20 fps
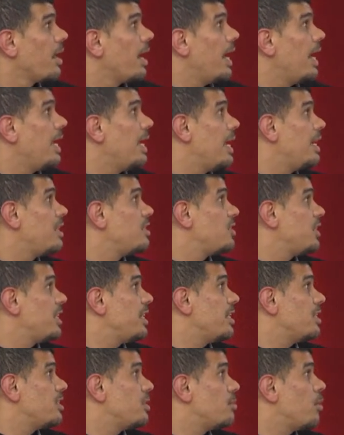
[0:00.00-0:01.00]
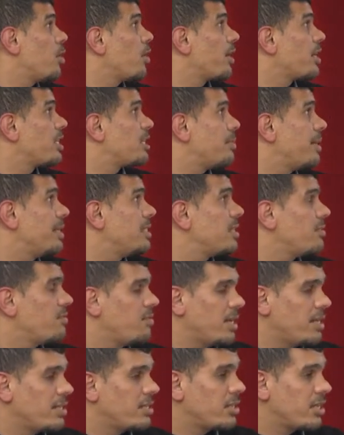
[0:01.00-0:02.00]
LNG is more expensive
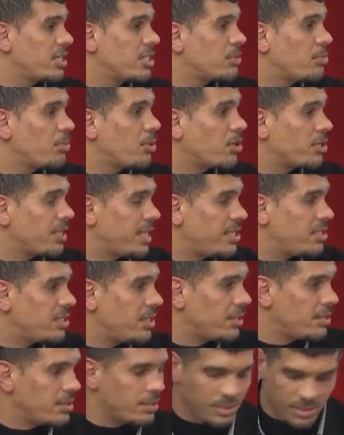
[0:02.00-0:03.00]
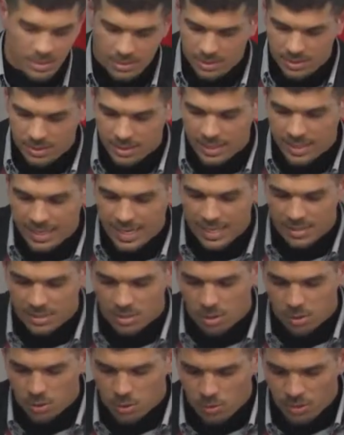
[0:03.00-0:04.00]
than transportation the gas
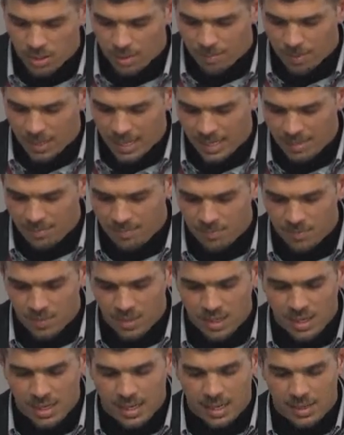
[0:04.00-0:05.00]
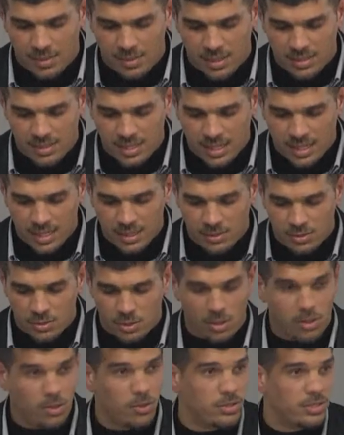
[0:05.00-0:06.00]
through the pipe. And the second
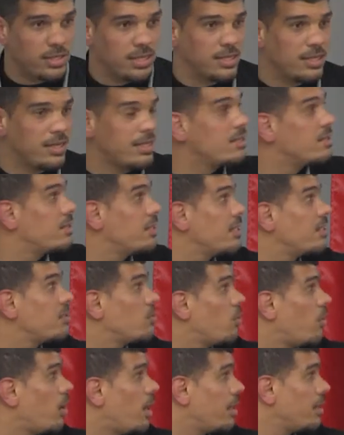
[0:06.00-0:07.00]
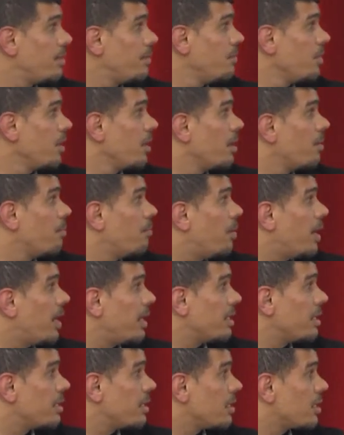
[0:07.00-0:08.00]
solution is this one
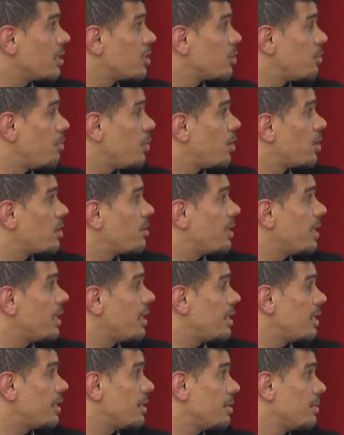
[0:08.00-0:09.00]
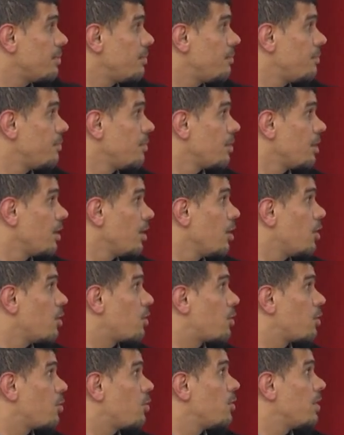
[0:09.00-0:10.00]
by export the
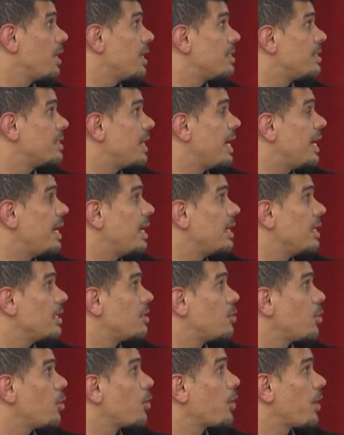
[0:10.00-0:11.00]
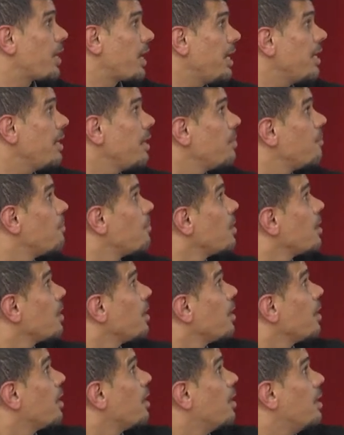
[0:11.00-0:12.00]
through the Turkey,
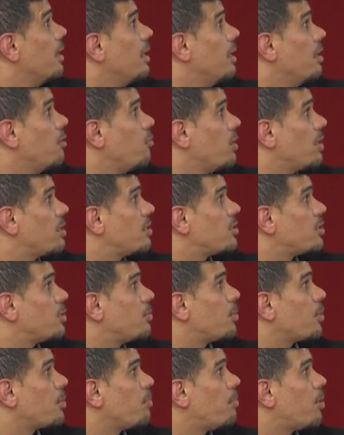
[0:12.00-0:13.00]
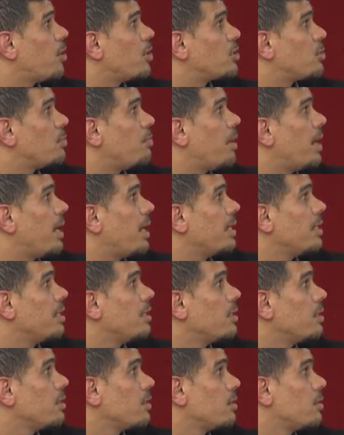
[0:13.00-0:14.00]
uh, which is proposed by
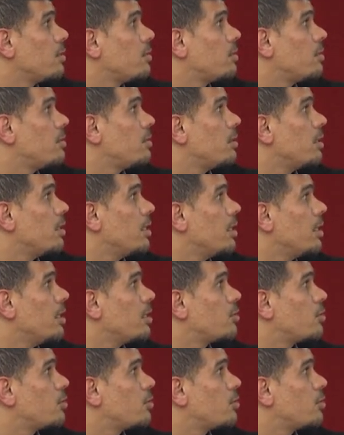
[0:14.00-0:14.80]
uh,